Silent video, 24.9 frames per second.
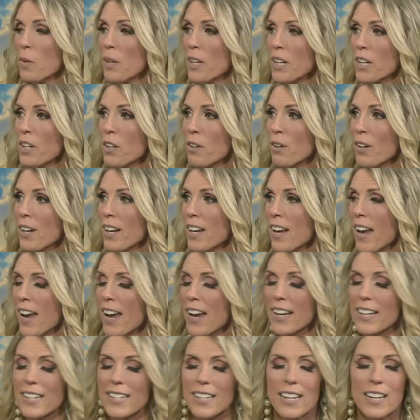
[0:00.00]
We
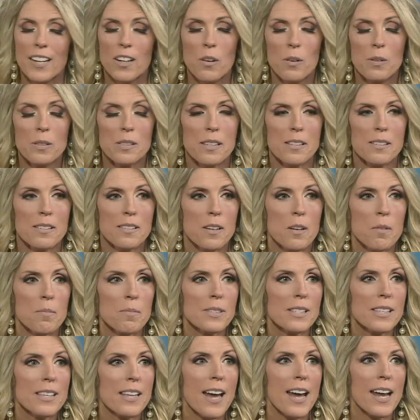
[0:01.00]
create
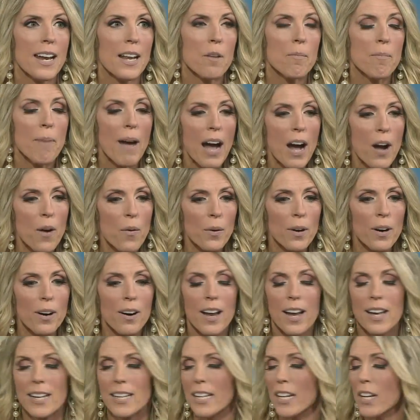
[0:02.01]
ecosystems that
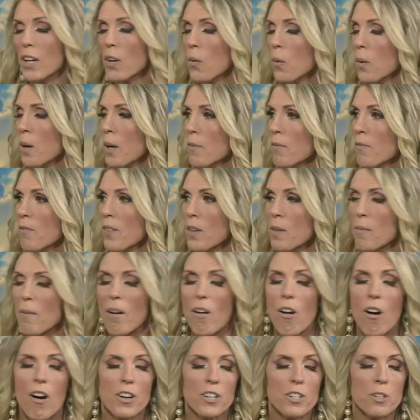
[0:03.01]
empower and equip
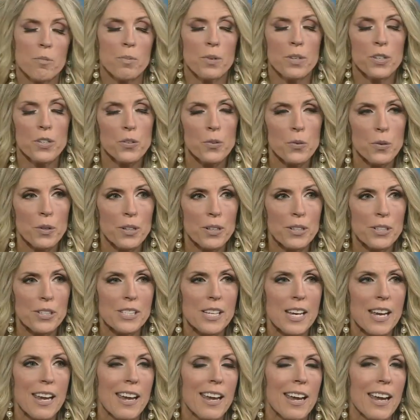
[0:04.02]
female
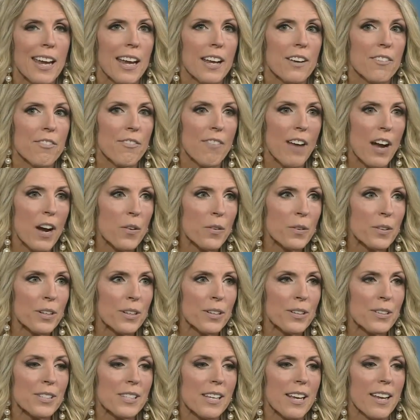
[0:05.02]
entrepreneurs and
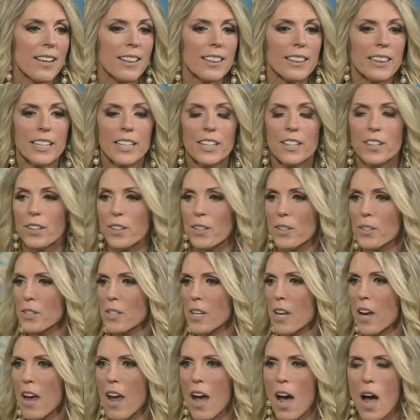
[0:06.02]
founders and leaders